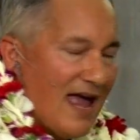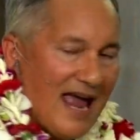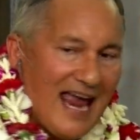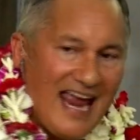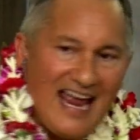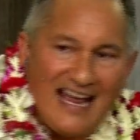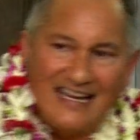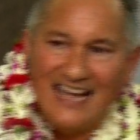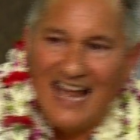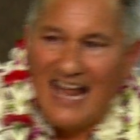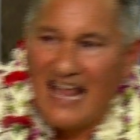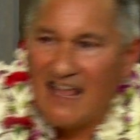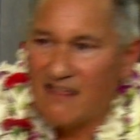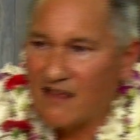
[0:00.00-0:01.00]
and
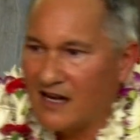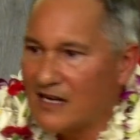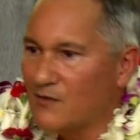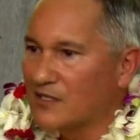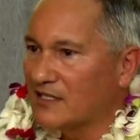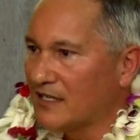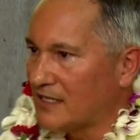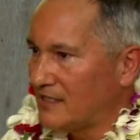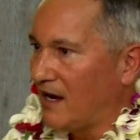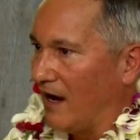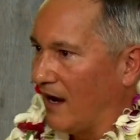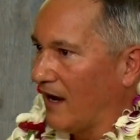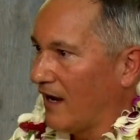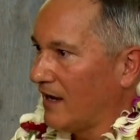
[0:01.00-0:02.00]
he thought he was going to
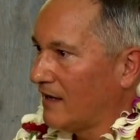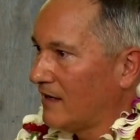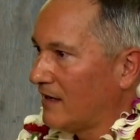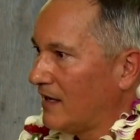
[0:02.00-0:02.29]
die.